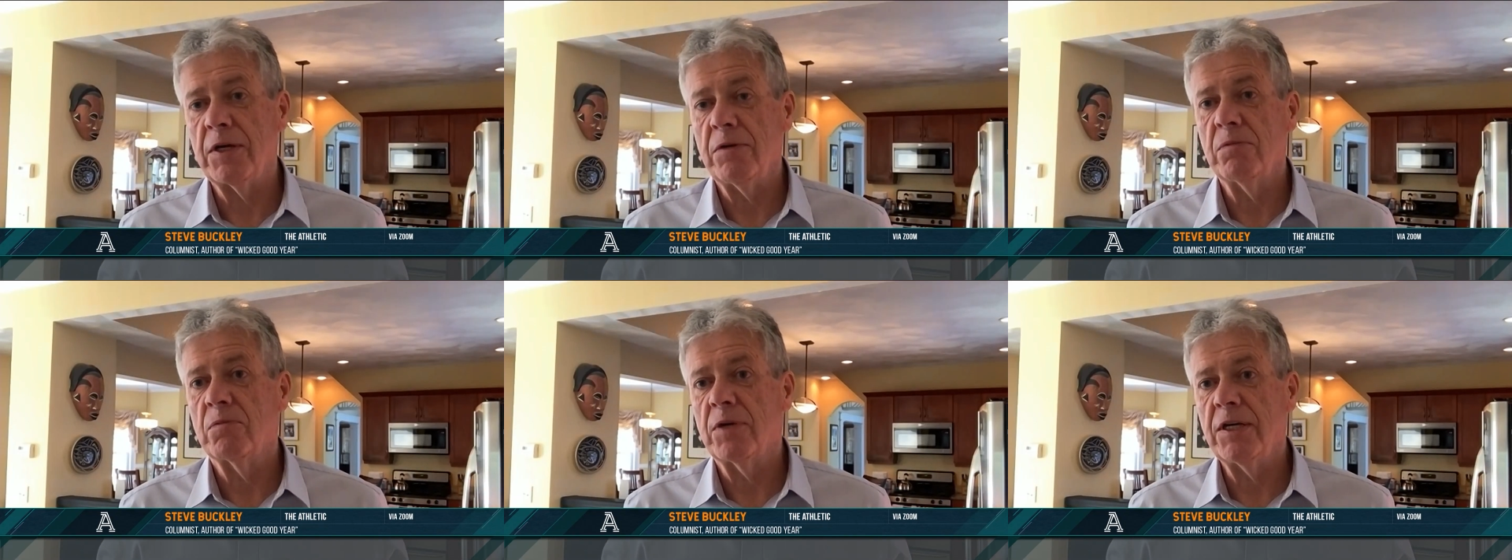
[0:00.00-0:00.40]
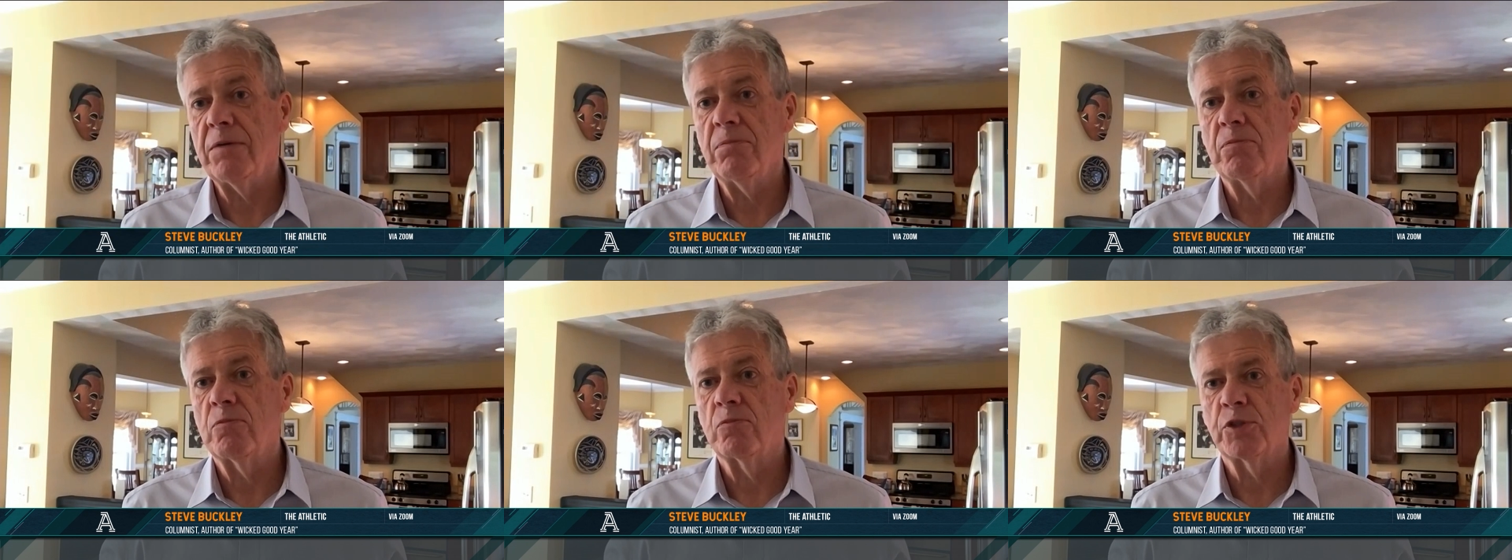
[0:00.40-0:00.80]
We,
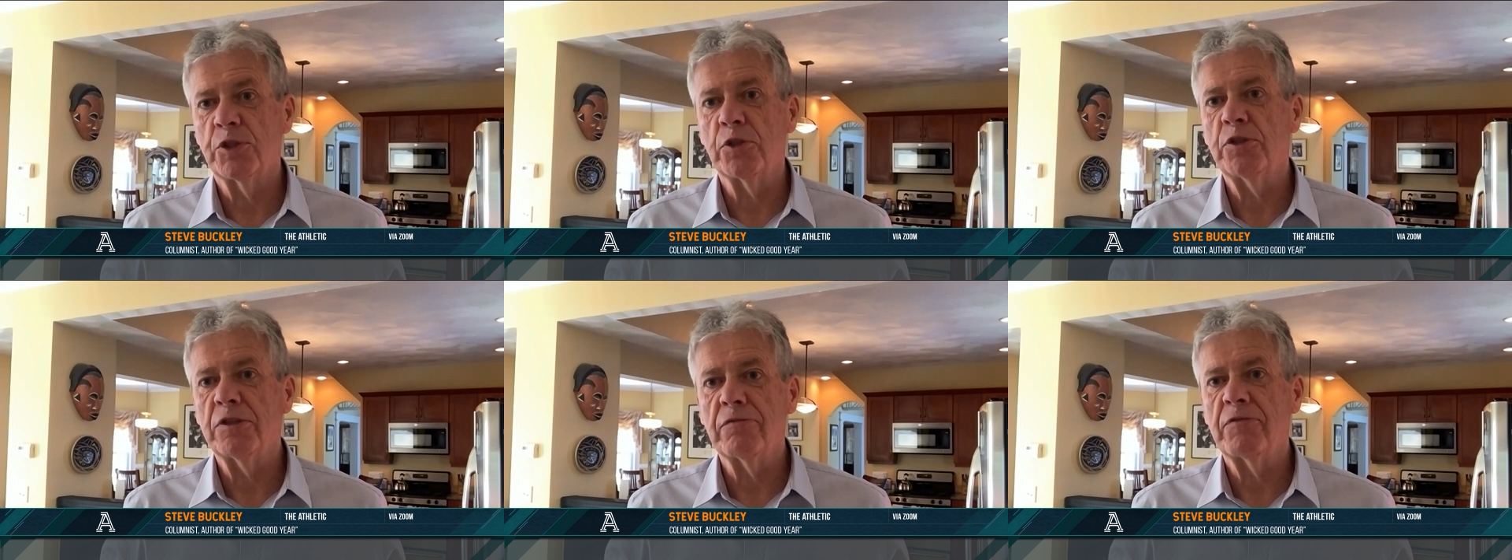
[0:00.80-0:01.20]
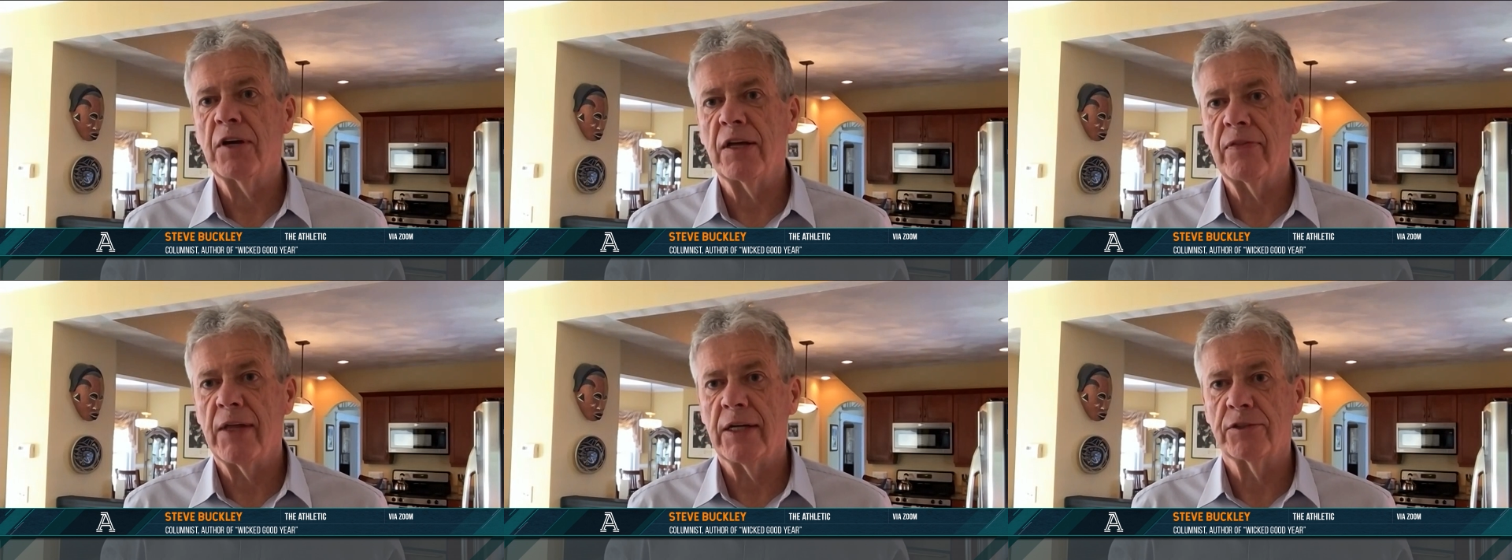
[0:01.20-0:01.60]
we shouldn't have
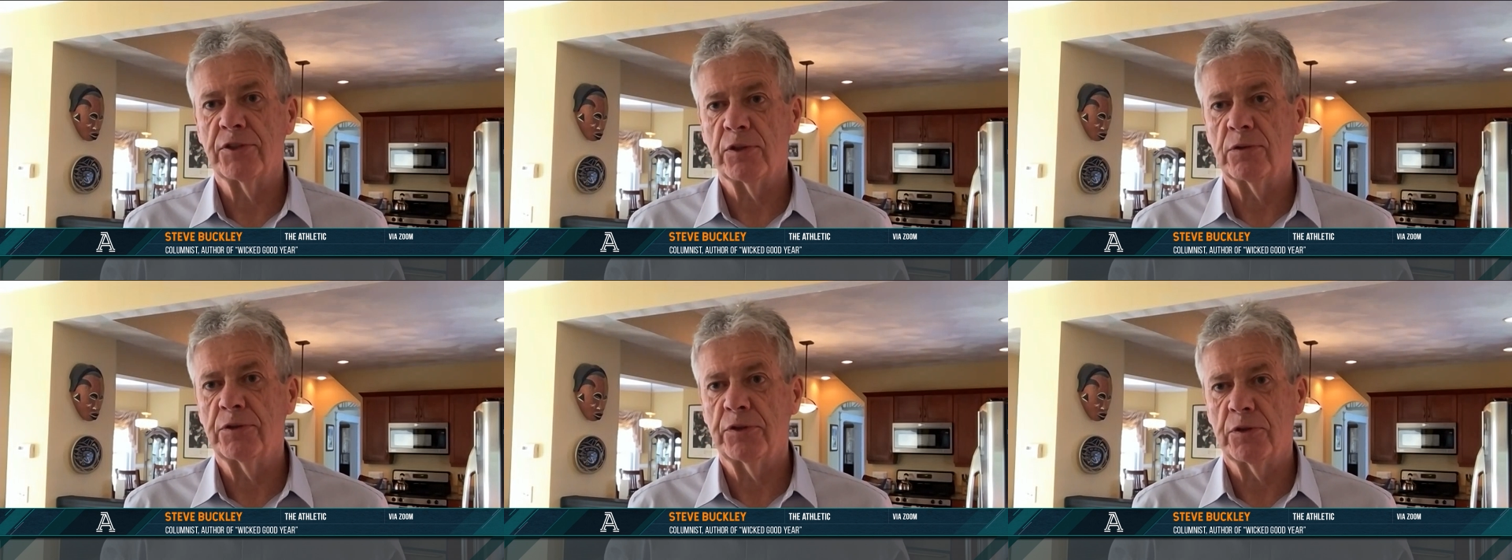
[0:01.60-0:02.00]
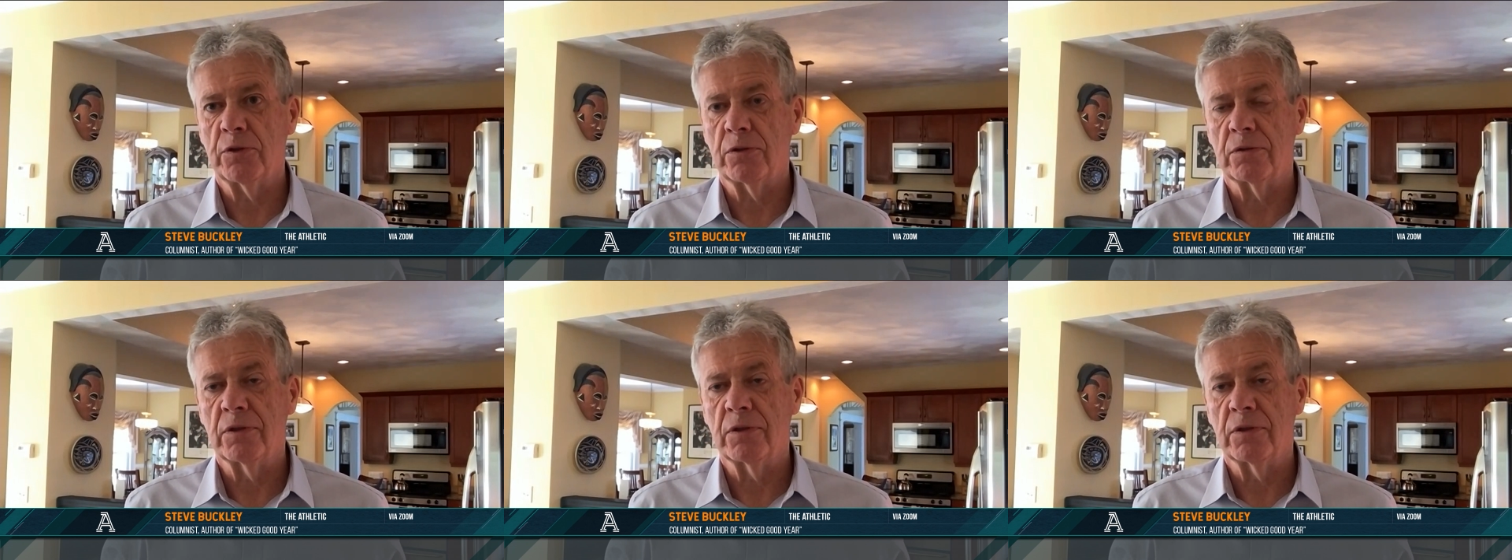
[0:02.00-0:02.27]
done that so soon.